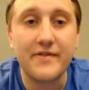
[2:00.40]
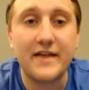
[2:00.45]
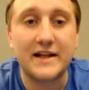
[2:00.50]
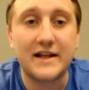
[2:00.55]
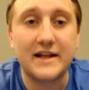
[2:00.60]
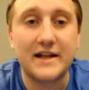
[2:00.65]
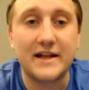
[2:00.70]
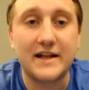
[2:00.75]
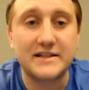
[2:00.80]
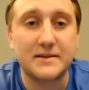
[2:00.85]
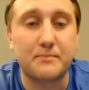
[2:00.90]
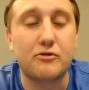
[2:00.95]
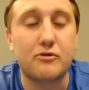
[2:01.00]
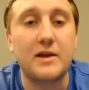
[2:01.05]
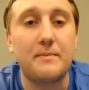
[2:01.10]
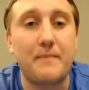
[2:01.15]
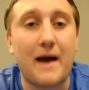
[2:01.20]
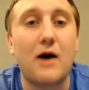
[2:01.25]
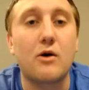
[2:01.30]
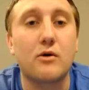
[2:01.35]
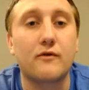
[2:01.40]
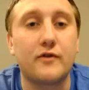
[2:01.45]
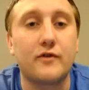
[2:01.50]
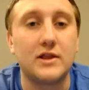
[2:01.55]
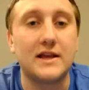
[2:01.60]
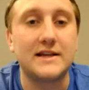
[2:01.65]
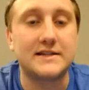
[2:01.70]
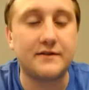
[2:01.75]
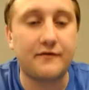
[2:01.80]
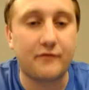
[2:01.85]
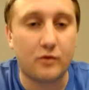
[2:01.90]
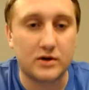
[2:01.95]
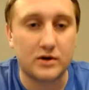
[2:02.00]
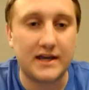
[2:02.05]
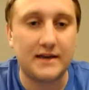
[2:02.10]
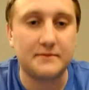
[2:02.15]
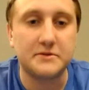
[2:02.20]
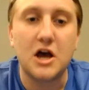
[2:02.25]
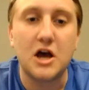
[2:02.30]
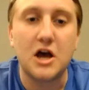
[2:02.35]
that's a pretty powerful list of four
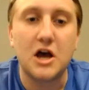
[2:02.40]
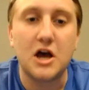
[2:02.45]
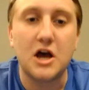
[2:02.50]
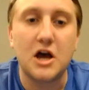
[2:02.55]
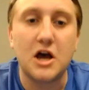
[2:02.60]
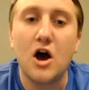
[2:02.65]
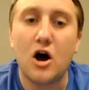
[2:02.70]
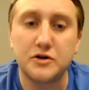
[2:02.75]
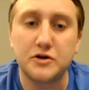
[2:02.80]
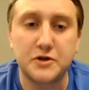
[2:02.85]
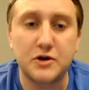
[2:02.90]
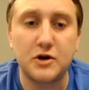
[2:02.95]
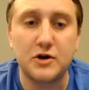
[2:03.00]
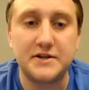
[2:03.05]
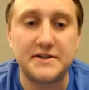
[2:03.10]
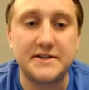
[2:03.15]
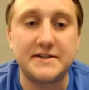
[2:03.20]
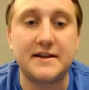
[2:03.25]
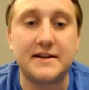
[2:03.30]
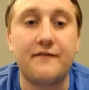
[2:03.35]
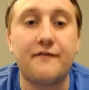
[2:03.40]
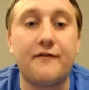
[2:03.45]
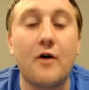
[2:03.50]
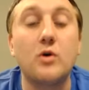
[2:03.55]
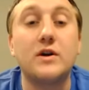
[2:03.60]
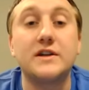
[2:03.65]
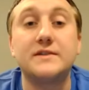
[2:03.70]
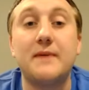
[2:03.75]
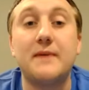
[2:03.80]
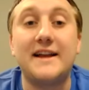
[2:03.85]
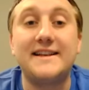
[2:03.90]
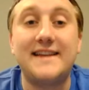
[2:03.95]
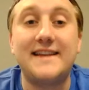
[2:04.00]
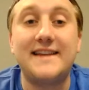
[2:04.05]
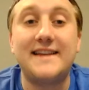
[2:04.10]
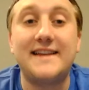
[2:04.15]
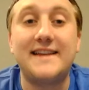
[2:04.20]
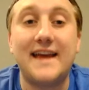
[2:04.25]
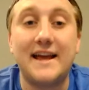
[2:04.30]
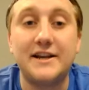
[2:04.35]
teams. Also notice he said focus my
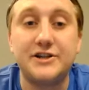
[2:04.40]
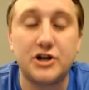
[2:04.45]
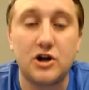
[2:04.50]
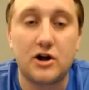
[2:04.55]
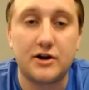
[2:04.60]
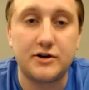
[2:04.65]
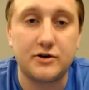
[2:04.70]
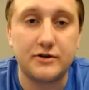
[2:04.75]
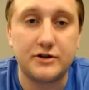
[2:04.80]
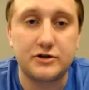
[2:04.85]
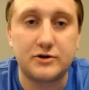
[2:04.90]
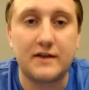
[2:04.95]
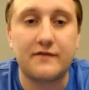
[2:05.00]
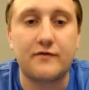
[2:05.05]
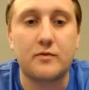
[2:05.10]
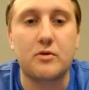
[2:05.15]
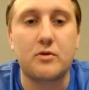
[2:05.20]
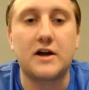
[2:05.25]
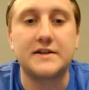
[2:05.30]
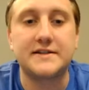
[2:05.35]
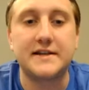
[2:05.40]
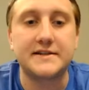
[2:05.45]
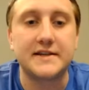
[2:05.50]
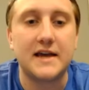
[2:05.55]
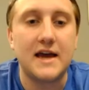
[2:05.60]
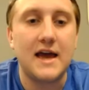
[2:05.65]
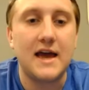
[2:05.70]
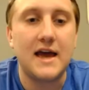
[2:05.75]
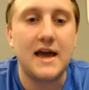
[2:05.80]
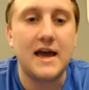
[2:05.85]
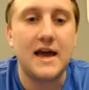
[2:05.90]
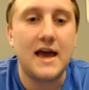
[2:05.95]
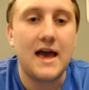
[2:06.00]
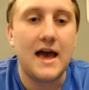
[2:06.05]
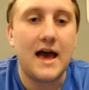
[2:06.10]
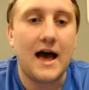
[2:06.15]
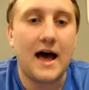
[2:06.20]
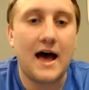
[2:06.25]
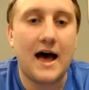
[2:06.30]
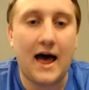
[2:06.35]
attention on during the transfer process.
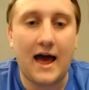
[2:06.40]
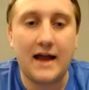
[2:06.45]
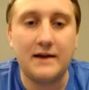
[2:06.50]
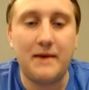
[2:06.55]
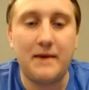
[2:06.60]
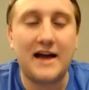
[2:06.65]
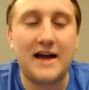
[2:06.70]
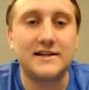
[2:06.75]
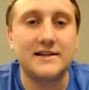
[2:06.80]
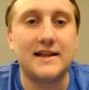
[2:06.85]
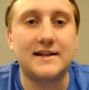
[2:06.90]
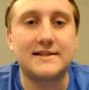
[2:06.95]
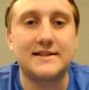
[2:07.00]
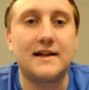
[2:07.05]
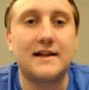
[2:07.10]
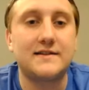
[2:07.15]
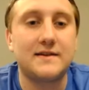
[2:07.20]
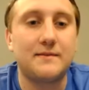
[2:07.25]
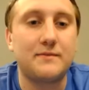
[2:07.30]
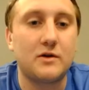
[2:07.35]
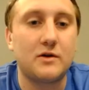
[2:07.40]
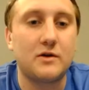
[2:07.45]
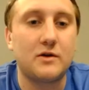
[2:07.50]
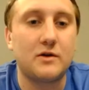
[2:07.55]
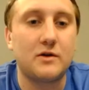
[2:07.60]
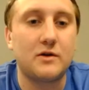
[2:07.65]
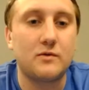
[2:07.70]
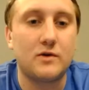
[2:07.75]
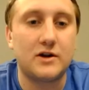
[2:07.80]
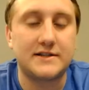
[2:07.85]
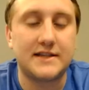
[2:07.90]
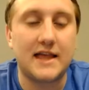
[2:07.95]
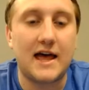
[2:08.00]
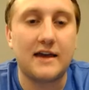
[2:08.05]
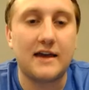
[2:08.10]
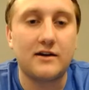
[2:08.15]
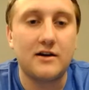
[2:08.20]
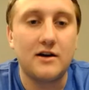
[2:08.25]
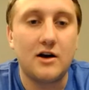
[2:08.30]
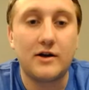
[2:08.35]
I'd imagine that's not something where it's
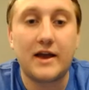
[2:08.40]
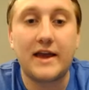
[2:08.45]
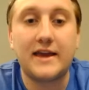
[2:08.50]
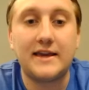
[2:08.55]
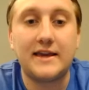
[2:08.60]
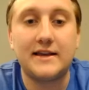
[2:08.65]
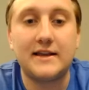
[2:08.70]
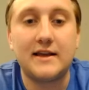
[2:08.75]
like, okay,